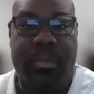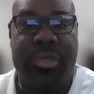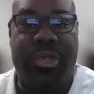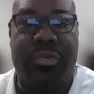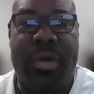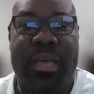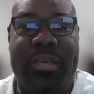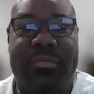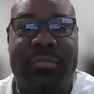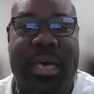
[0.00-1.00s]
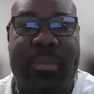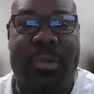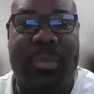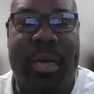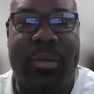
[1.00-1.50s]
Do you write them from top
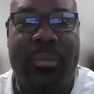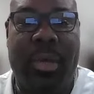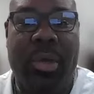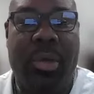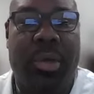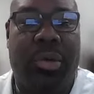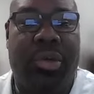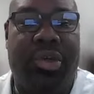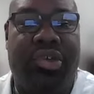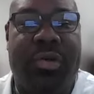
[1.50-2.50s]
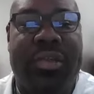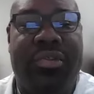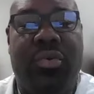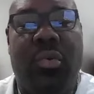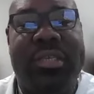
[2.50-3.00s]
to bottom, or do you try and do